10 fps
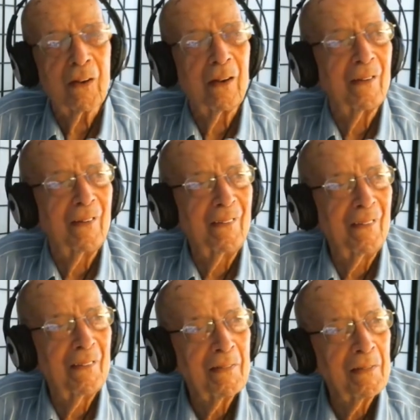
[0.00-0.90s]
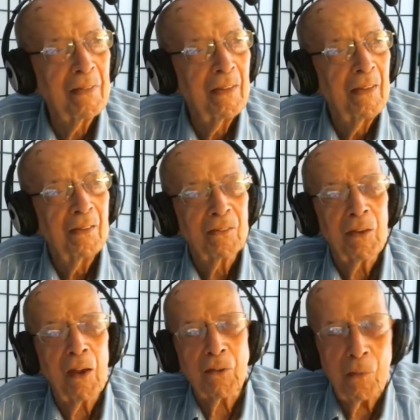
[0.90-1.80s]
Okay.
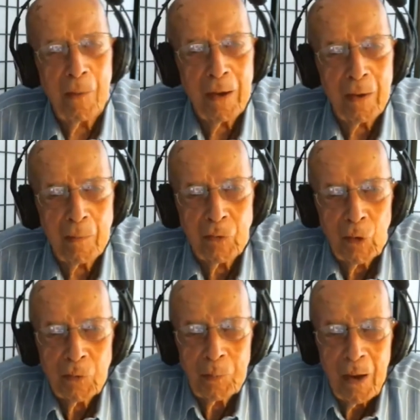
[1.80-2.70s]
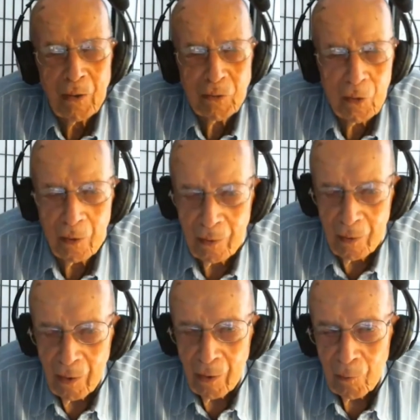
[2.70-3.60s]
Thank you, Madam Toastmaster and
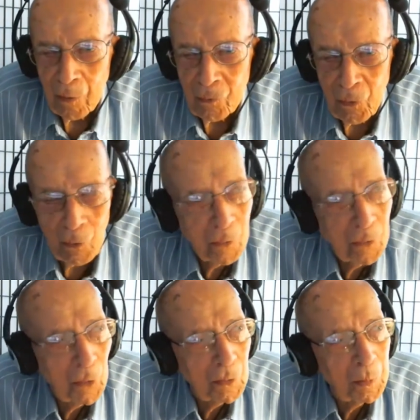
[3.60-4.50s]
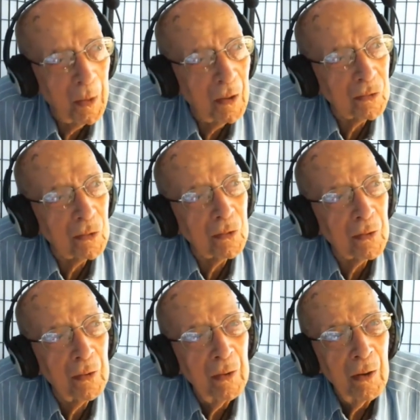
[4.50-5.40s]
my fellow Toastmasters.
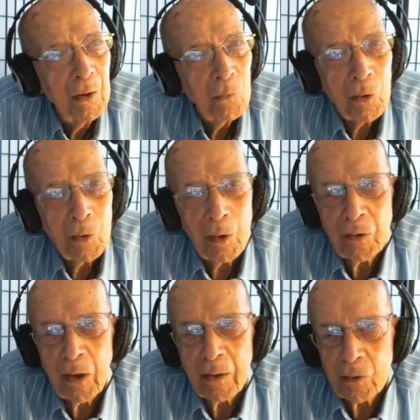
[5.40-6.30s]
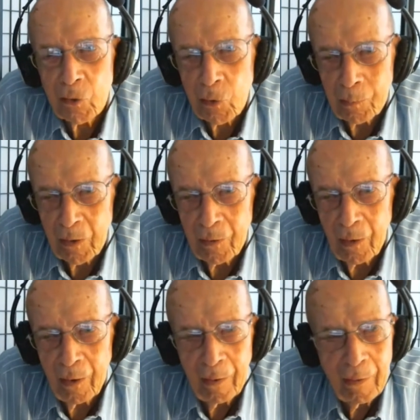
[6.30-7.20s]
We're going to take a trip
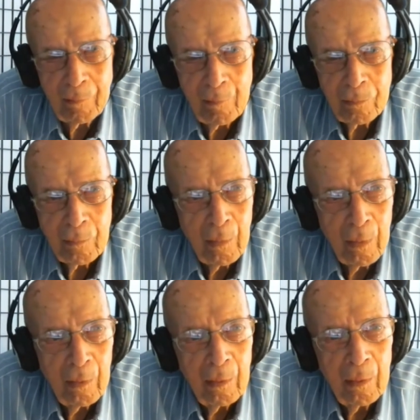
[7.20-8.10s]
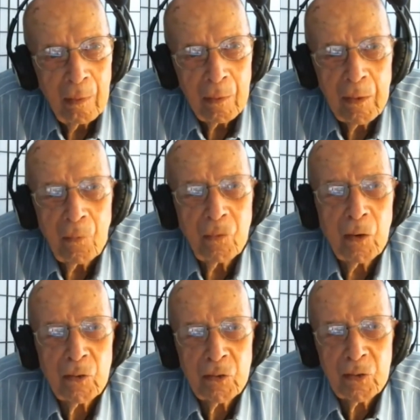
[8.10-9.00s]
today,
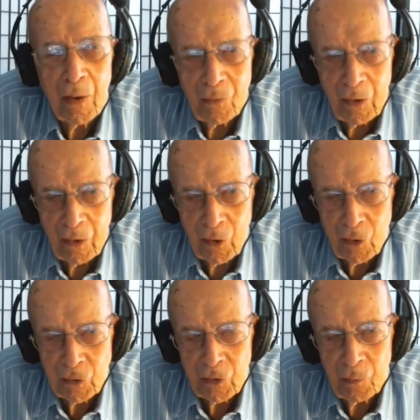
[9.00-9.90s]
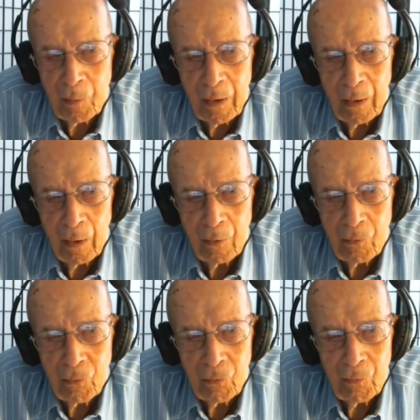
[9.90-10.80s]
covering 70 years of my
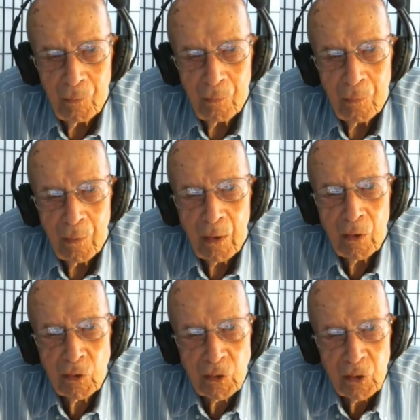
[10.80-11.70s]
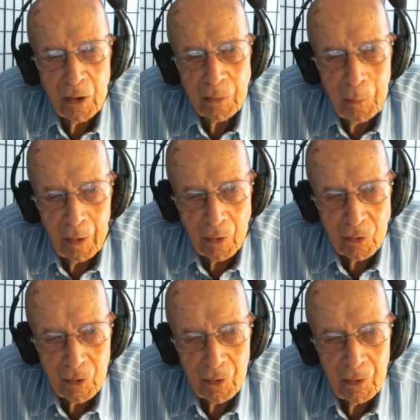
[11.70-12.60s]
life in six
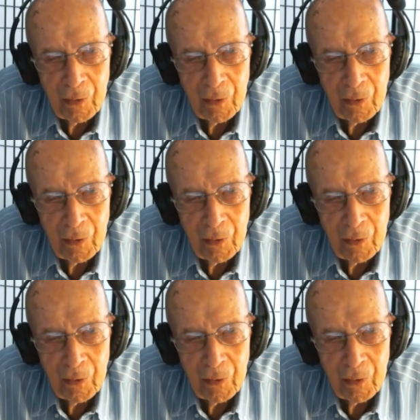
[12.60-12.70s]
minutes.